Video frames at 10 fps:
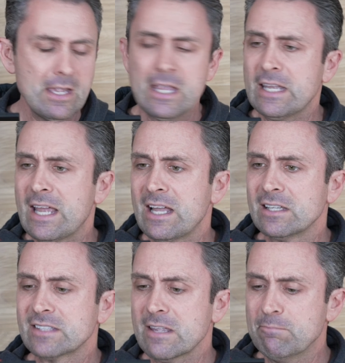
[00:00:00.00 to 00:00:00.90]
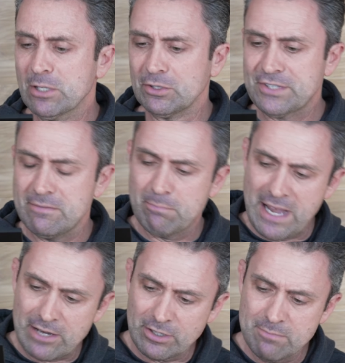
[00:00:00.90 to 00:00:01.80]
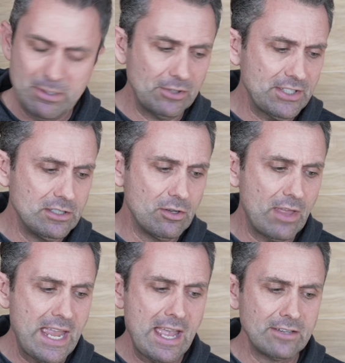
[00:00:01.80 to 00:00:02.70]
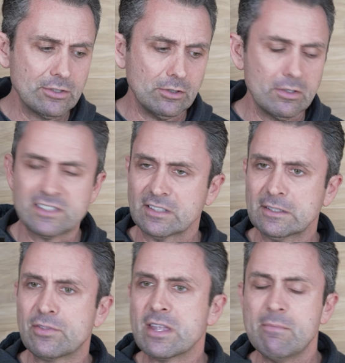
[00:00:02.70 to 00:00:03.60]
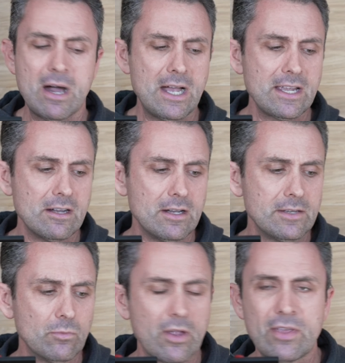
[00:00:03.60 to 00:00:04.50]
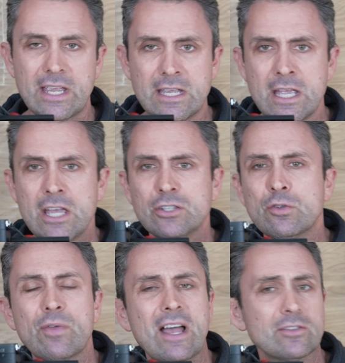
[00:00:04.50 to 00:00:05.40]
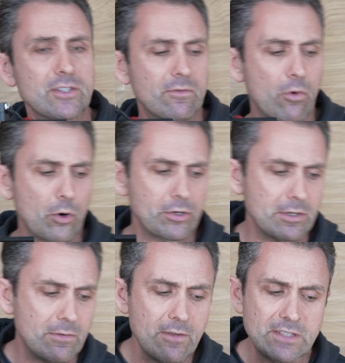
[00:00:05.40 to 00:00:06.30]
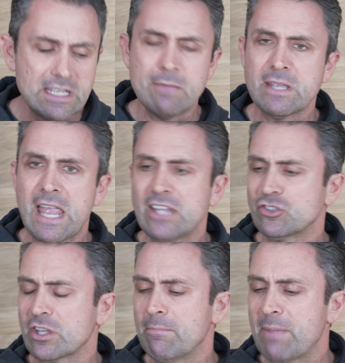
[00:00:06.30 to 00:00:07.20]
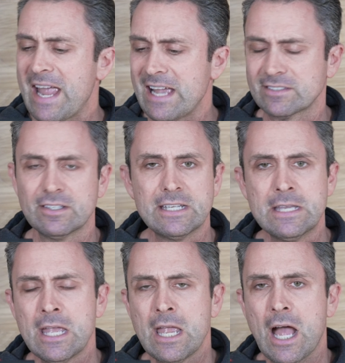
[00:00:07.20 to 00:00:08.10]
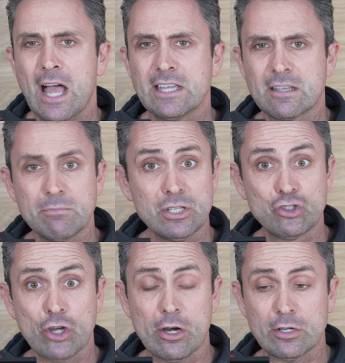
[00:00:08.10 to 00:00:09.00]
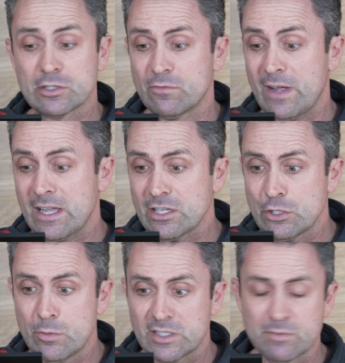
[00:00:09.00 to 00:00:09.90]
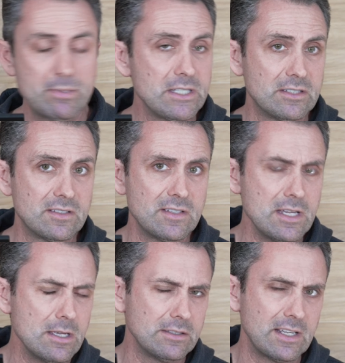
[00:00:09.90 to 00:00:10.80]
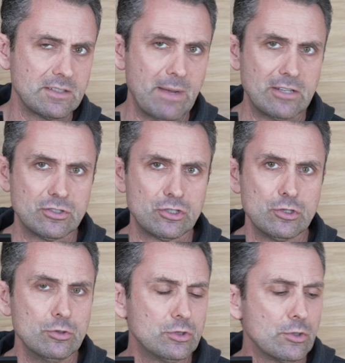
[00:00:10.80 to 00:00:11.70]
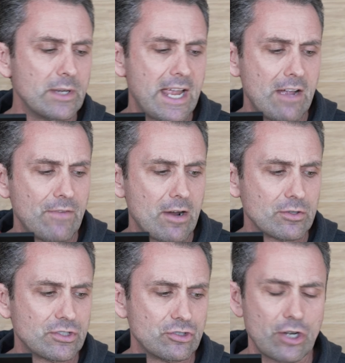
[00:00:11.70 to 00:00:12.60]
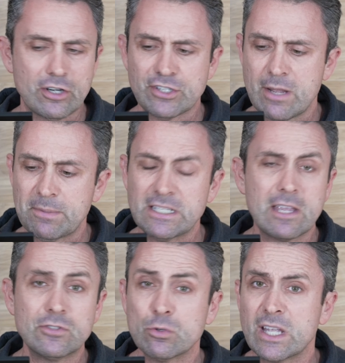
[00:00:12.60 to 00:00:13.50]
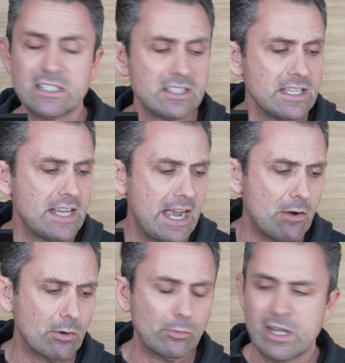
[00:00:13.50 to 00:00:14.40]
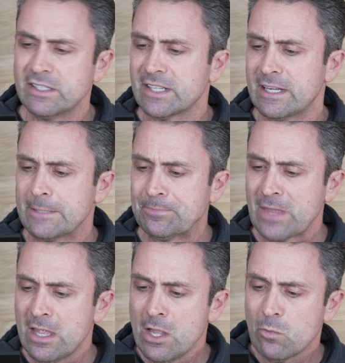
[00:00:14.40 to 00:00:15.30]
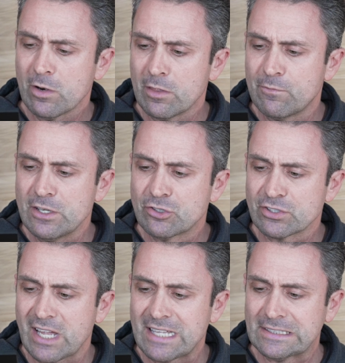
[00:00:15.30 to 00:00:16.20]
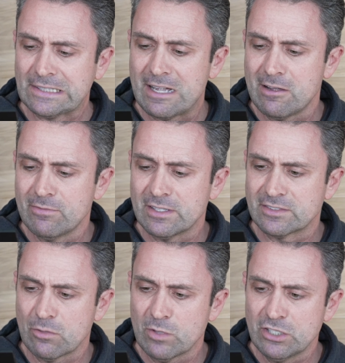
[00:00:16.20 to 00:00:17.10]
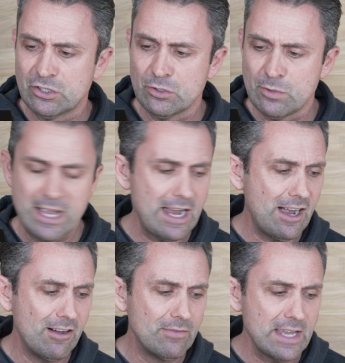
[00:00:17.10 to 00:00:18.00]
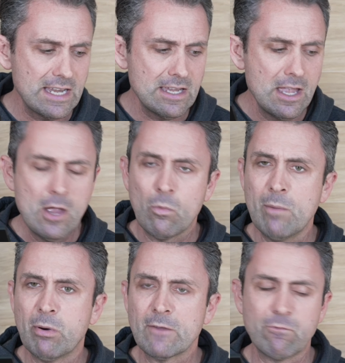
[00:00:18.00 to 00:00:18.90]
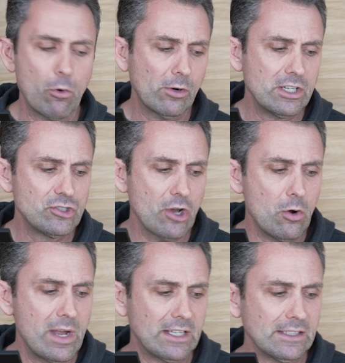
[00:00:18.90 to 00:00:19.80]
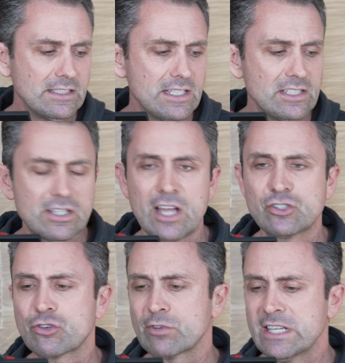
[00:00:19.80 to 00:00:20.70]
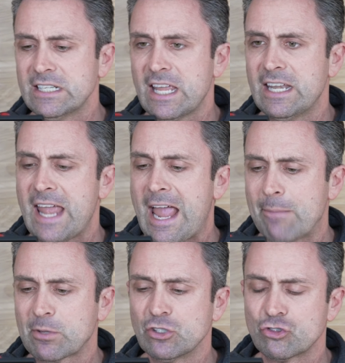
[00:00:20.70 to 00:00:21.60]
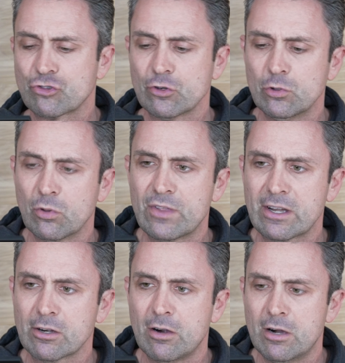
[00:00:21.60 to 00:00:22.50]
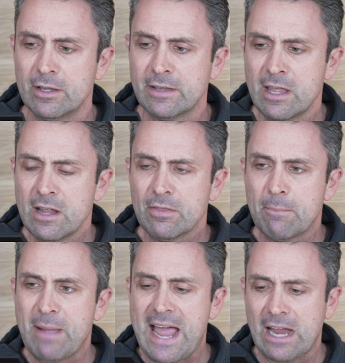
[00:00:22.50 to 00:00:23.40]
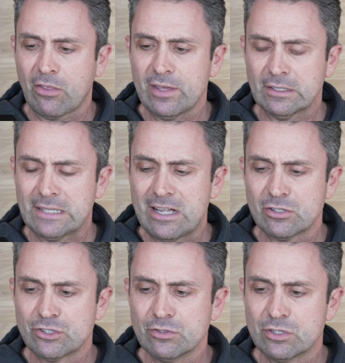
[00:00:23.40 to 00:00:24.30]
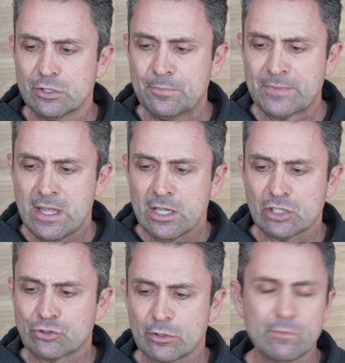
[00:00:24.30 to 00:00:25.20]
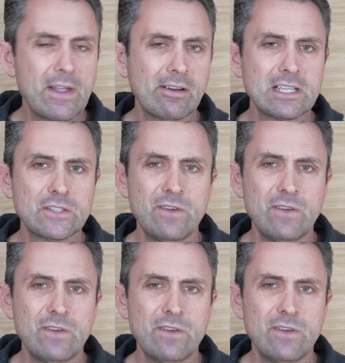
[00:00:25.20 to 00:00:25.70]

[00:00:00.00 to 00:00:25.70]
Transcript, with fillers: It has a built-in battery built into the handle. It's a lithium ion with a 2,450 mAh capacity. Uh, it can be charged via USB-C. It takes about two, two and a half hours to charge it up and it gives you a 10 hour runtime. One of the features I love is that we do have a 1.4 inch OLED touchscreen and app control there on the back that allows you to control various